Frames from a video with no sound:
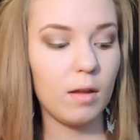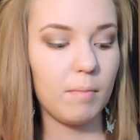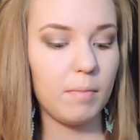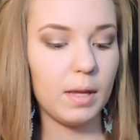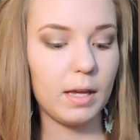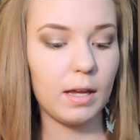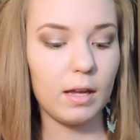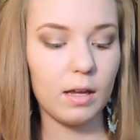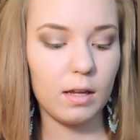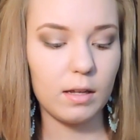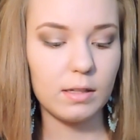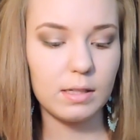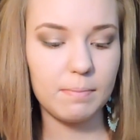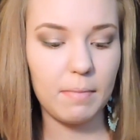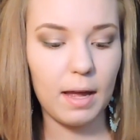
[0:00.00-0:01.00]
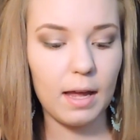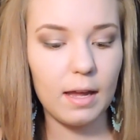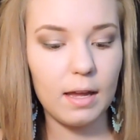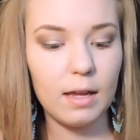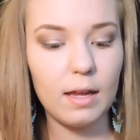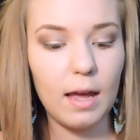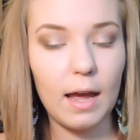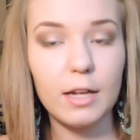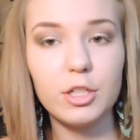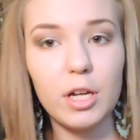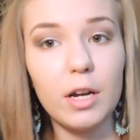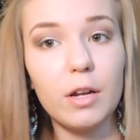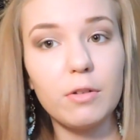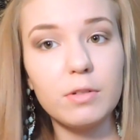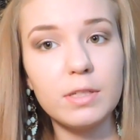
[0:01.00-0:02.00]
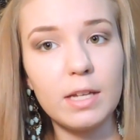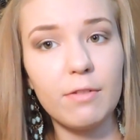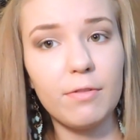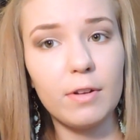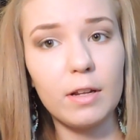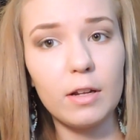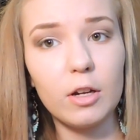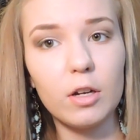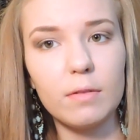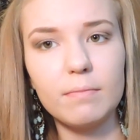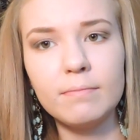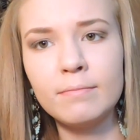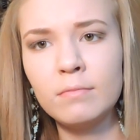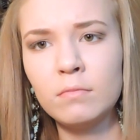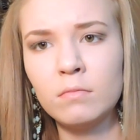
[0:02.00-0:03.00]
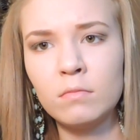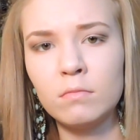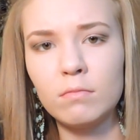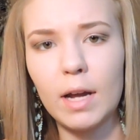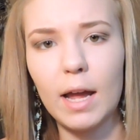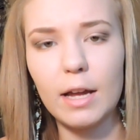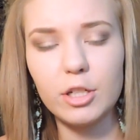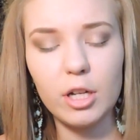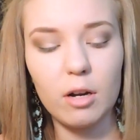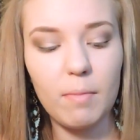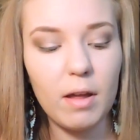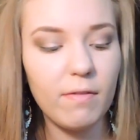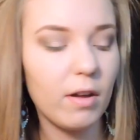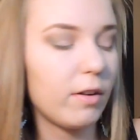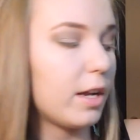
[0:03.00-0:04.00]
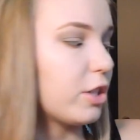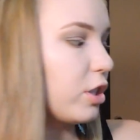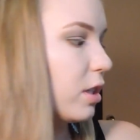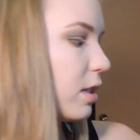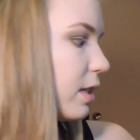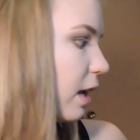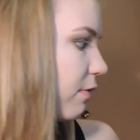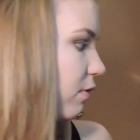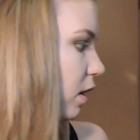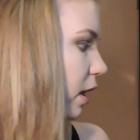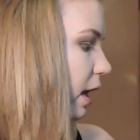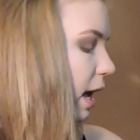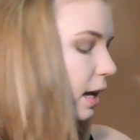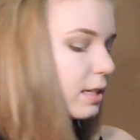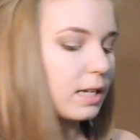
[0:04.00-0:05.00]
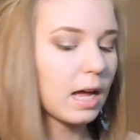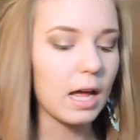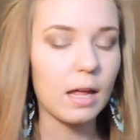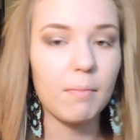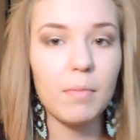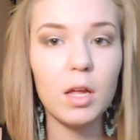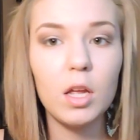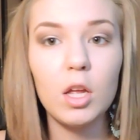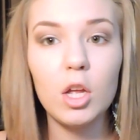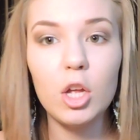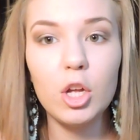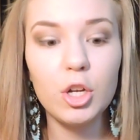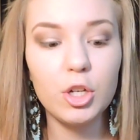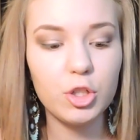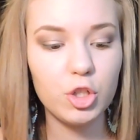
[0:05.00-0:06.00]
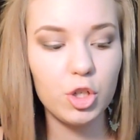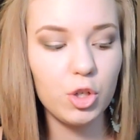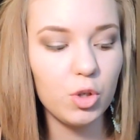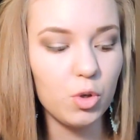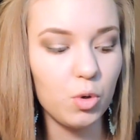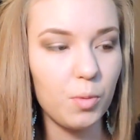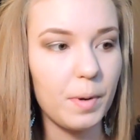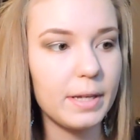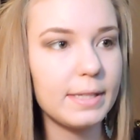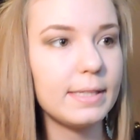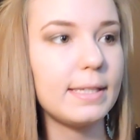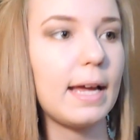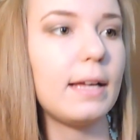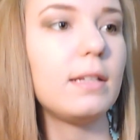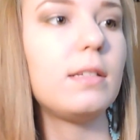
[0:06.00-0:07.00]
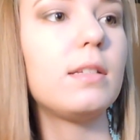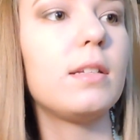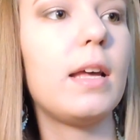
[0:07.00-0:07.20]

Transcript: Because my eyeshadow's definitely, my foundation has definitely had time to set.